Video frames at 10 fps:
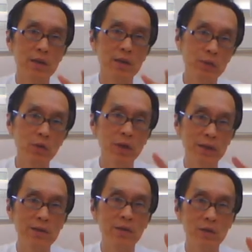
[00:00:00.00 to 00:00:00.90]
have looked at
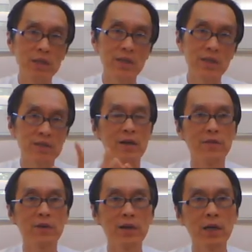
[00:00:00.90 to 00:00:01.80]
those kind of stuff.
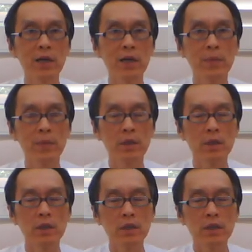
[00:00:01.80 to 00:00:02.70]
Okay,
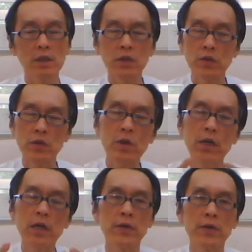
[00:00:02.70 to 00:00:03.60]
so
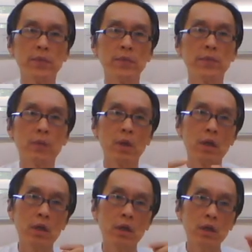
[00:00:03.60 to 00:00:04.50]
okay,
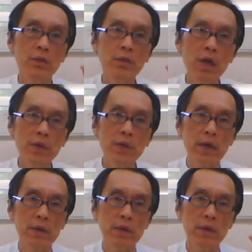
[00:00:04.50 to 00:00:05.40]
if you have
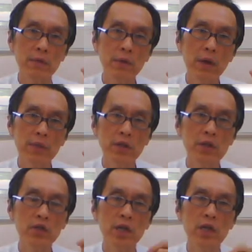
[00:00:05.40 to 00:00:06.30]
that, if you have
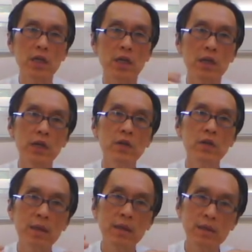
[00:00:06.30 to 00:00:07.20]
this training, then you
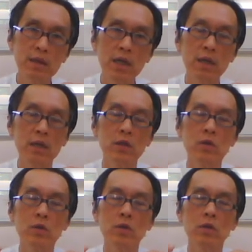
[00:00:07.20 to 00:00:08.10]
understand,
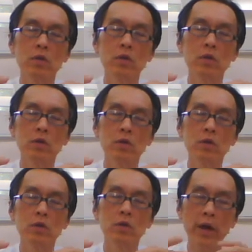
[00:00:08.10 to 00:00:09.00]
you
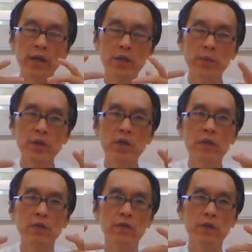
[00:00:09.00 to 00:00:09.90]
experience
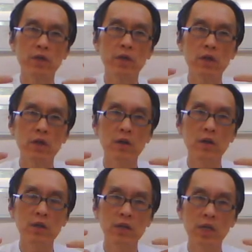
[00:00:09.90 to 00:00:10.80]
the
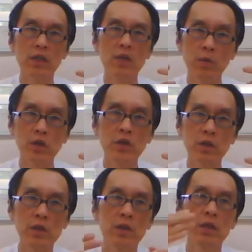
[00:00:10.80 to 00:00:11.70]
physiology state, which
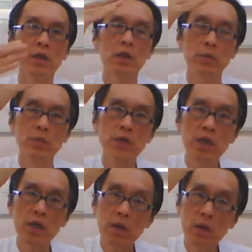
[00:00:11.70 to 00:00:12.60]
is your
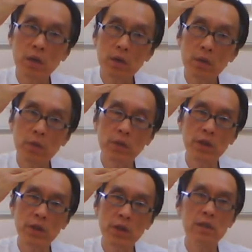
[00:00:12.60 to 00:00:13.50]
breathing with
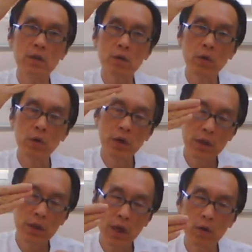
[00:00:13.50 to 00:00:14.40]
this
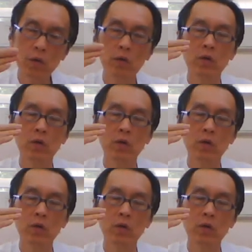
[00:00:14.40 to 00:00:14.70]
going down